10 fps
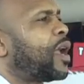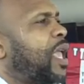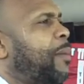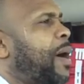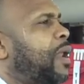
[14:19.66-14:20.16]
I
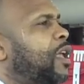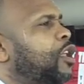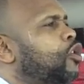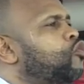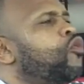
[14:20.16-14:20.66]
came out
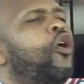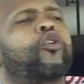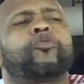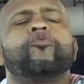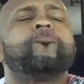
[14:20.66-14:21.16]
there, you
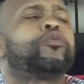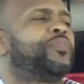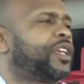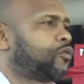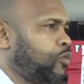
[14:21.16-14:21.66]
all knew who the
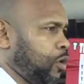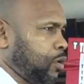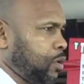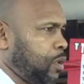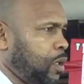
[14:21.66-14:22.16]
best was.
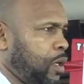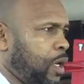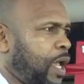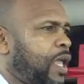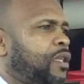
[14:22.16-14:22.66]

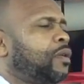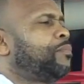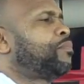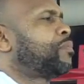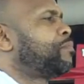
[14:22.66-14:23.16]
And to
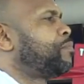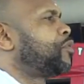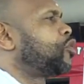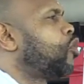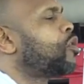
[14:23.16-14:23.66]

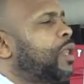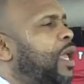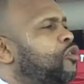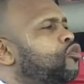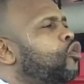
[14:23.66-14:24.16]
show you
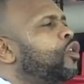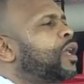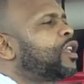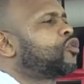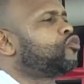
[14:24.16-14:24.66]
that, you can go look
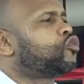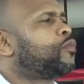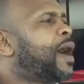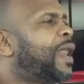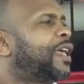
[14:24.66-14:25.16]
at the
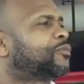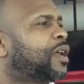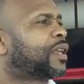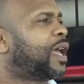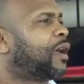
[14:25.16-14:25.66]
YouTube highlights
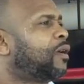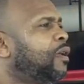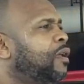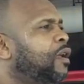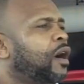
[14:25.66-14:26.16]
right now
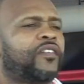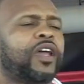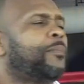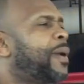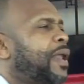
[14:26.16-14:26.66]
of
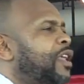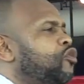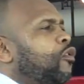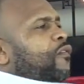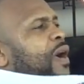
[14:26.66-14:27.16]
everybody, and you're going to